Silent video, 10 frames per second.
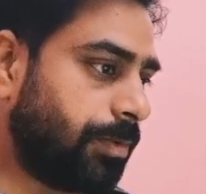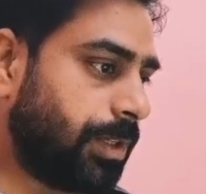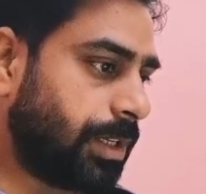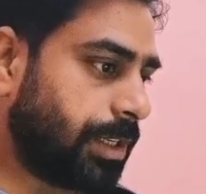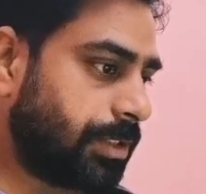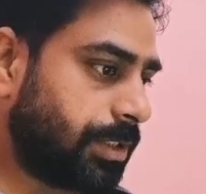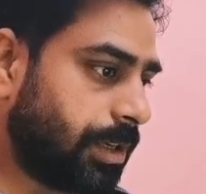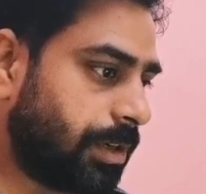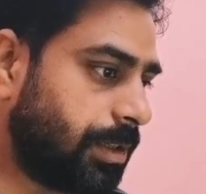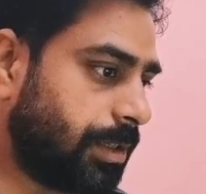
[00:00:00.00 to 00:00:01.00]
We can
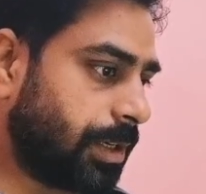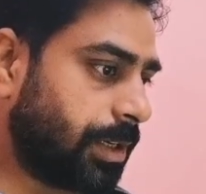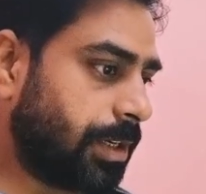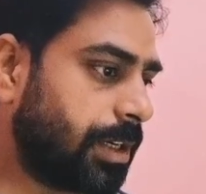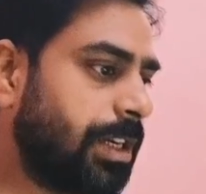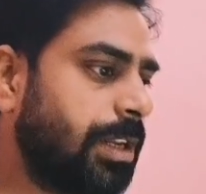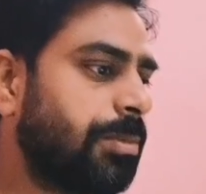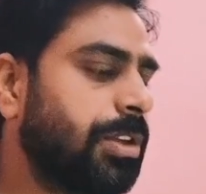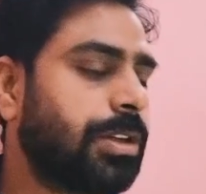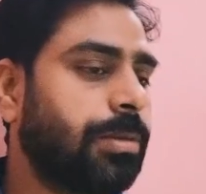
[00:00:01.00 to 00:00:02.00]
see already truncate,
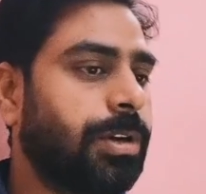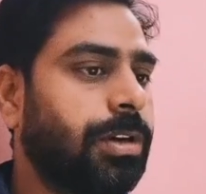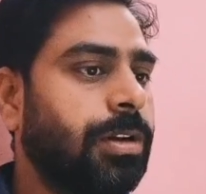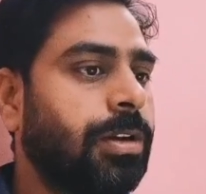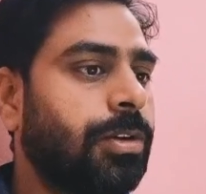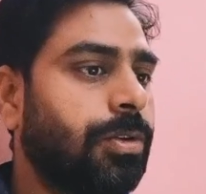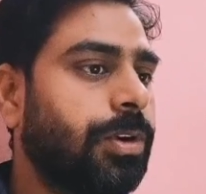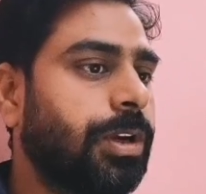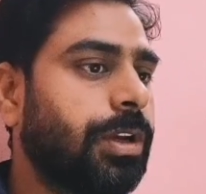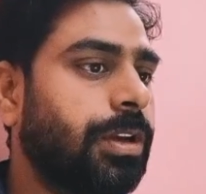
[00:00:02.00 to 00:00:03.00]
rename this table.
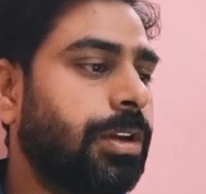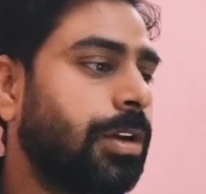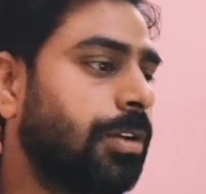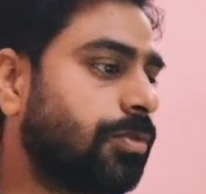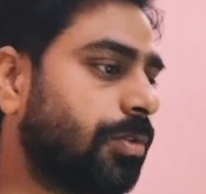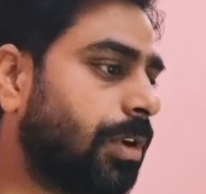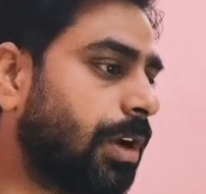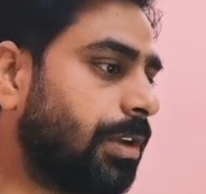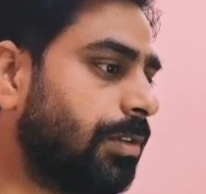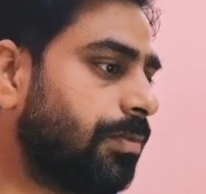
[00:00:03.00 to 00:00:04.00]
Okay,
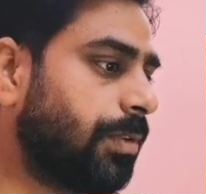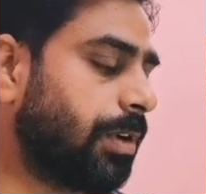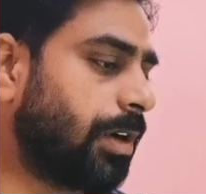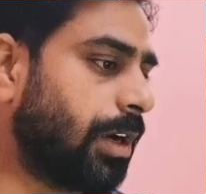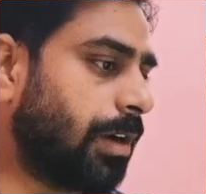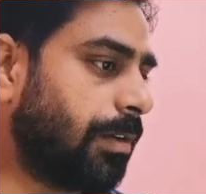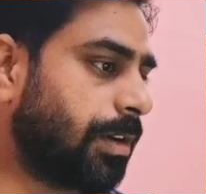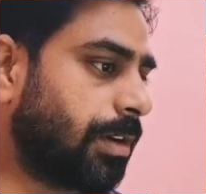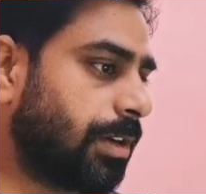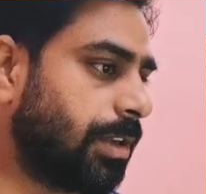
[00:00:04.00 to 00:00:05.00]
so if
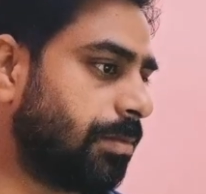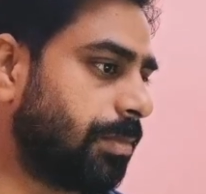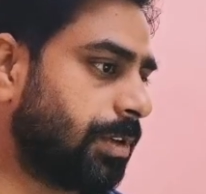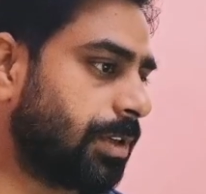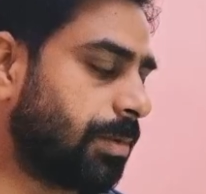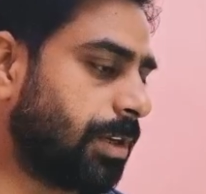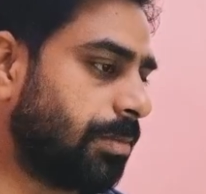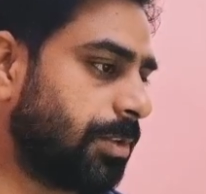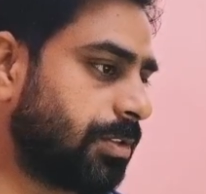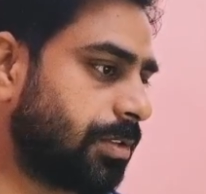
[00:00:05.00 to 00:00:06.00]
our table
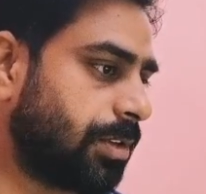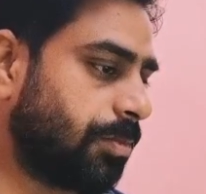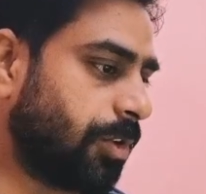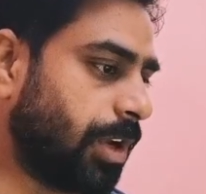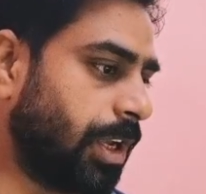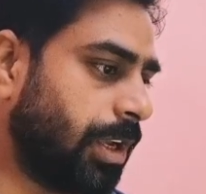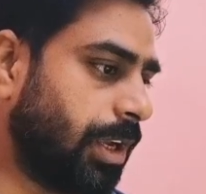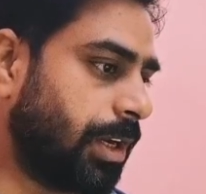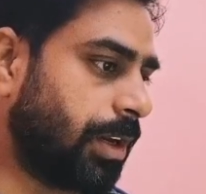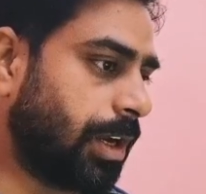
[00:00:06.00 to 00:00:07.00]
name is employee,
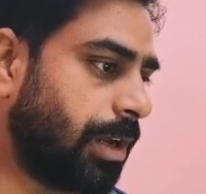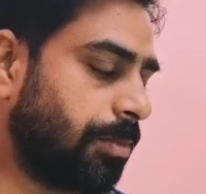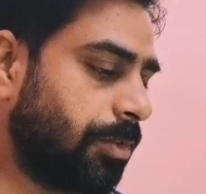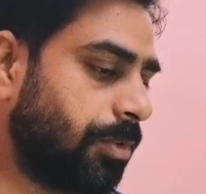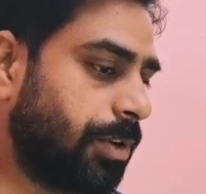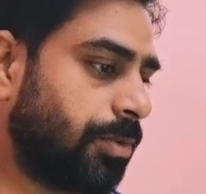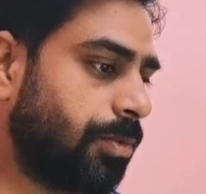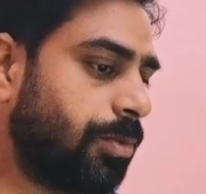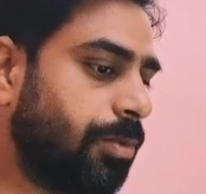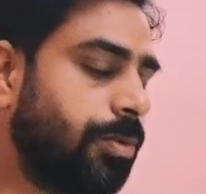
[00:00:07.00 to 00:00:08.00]
and I am going
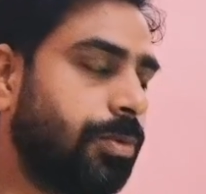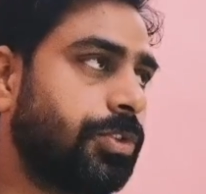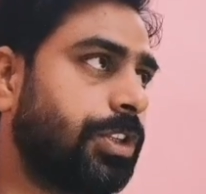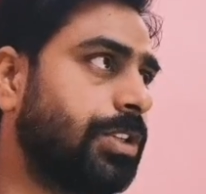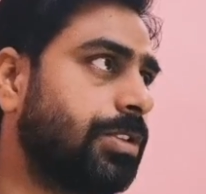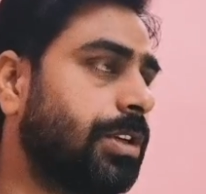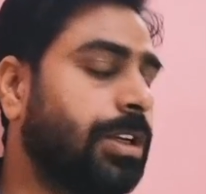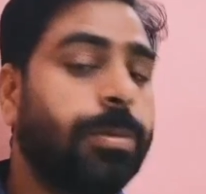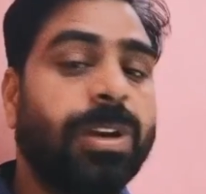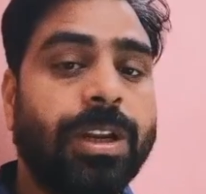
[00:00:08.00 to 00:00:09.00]
to change
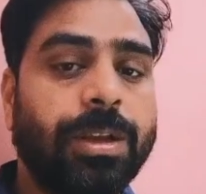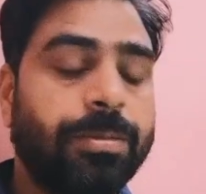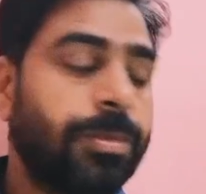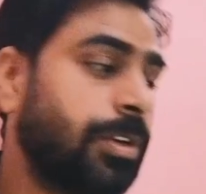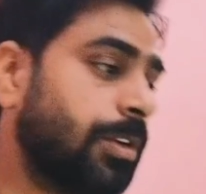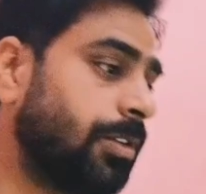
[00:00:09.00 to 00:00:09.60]
the table name.